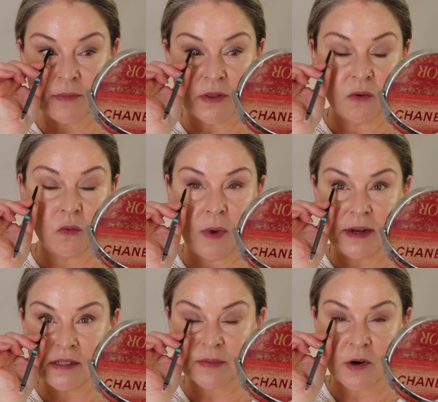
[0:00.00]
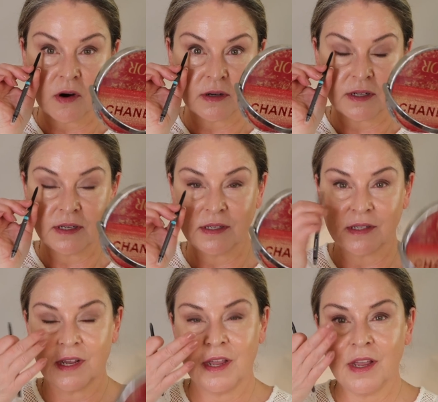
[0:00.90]
but the wettest part
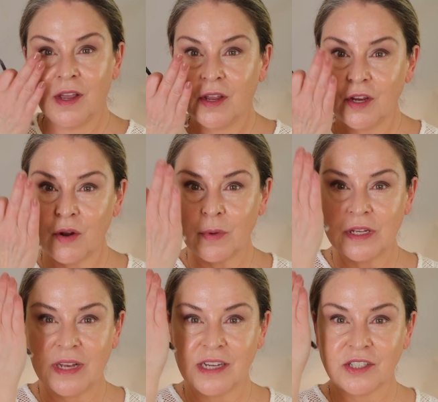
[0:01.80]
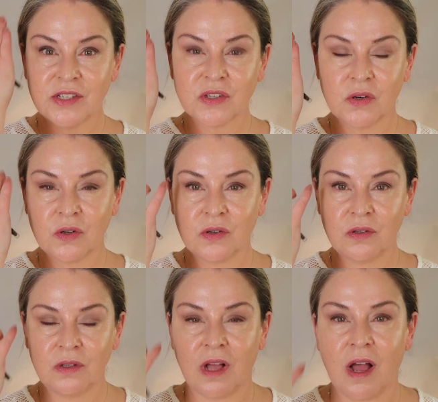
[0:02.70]
is, you know, when the lashes curl